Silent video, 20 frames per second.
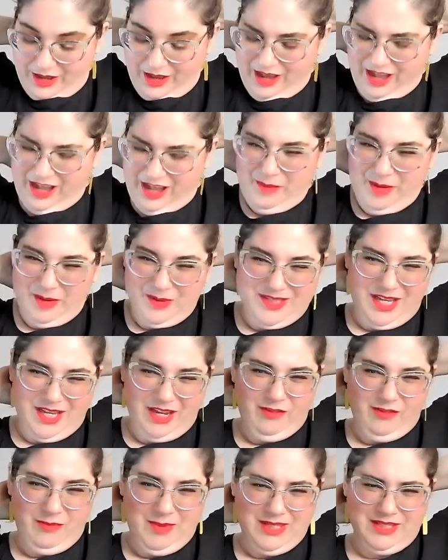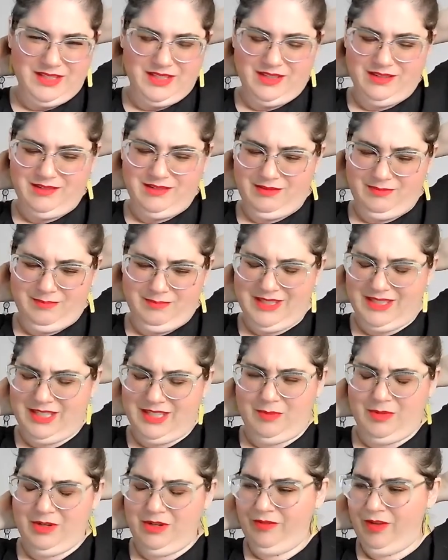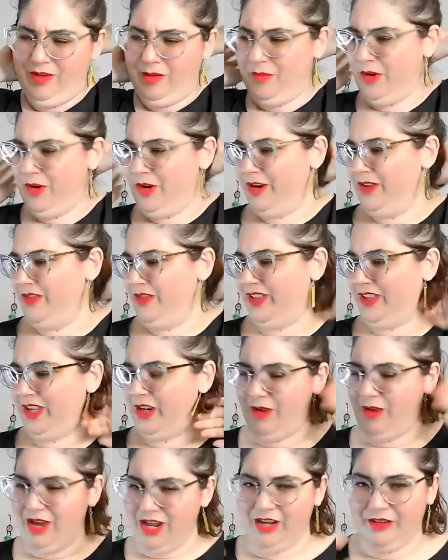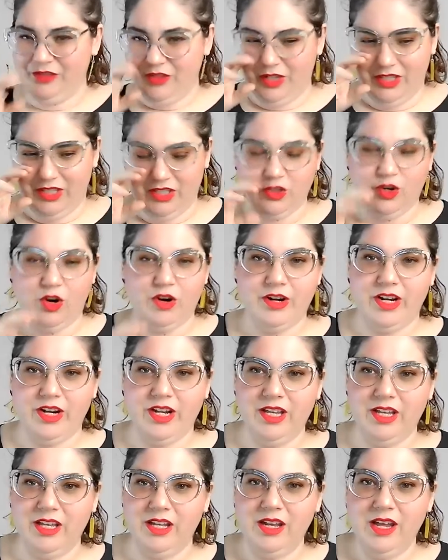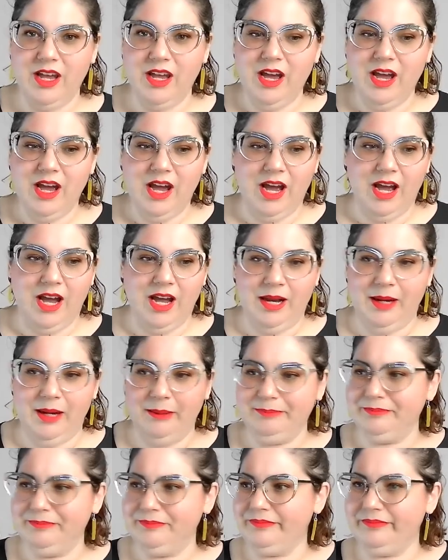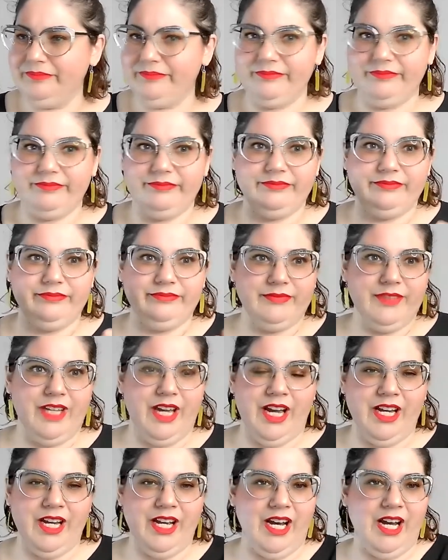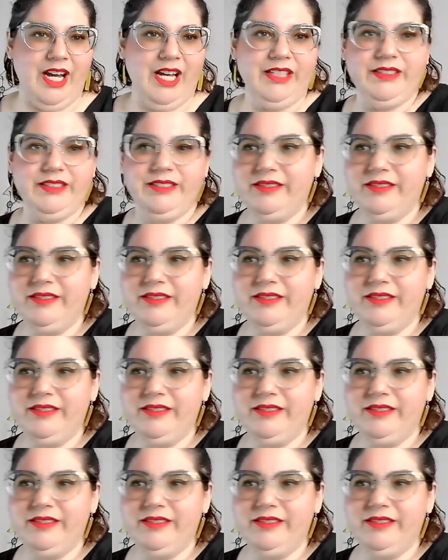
Um, I was kind of messed in, messed up in November, and then like right after I started it, um, I got